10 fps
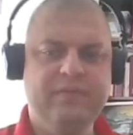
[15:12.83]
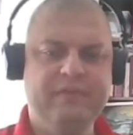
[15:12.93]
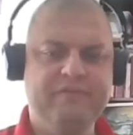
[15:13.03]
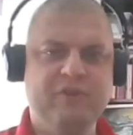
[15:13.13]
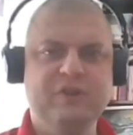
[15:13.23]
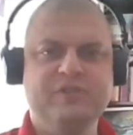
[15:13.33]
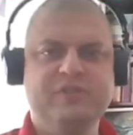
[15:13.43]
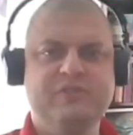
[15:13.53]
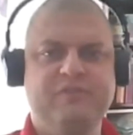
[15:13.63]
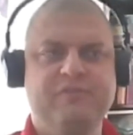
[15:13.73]

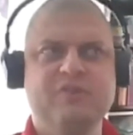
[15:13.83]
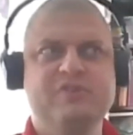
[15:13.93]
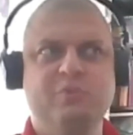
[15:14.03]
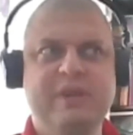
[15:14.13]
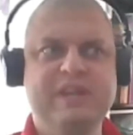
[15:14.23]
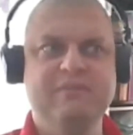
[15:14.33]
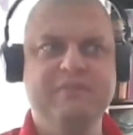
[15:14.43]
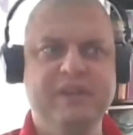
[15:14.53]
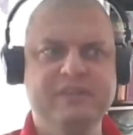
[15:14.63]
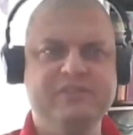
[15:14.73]
first week of
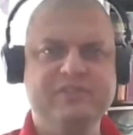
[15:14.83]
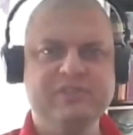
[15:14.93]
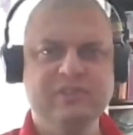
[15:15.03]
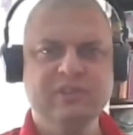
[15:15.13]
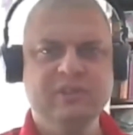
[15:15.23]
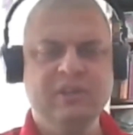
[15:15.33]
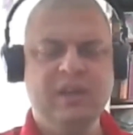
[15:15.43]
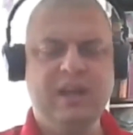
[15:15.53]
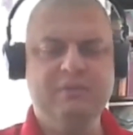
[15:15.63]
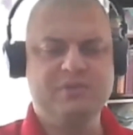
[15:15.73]
this,
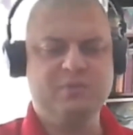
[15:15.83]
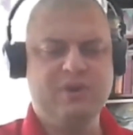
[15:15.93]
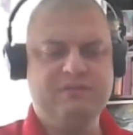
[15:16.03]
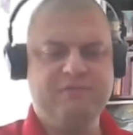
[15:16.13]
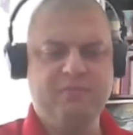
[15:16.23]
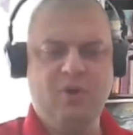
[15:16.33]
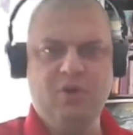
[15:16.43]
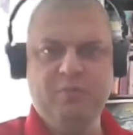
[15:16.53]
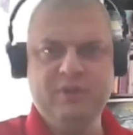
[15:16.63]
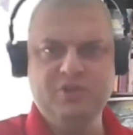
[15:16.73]
I was working from
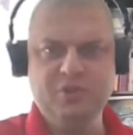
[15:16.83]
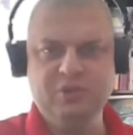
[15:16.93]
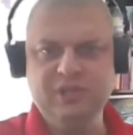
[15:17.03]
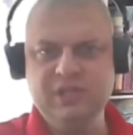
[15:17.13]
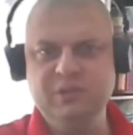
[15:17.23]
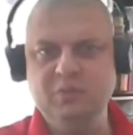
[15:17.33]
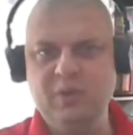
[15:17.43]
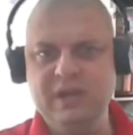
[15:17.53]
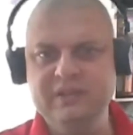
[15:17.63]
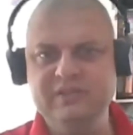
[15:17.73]
home and Julie
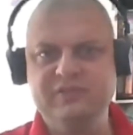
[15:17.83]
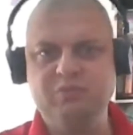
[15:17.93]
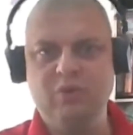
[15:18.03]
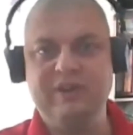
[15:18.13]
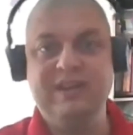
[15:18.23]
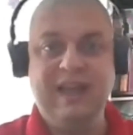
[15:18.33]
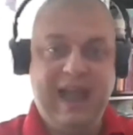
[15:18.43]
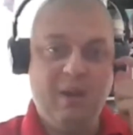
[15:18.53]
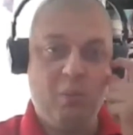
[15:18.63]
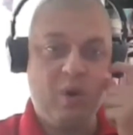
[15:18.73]
was working
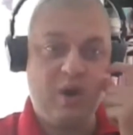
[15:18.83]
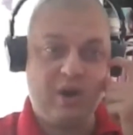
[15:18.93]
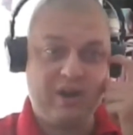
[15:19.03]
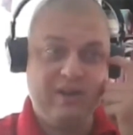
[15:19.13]
at work.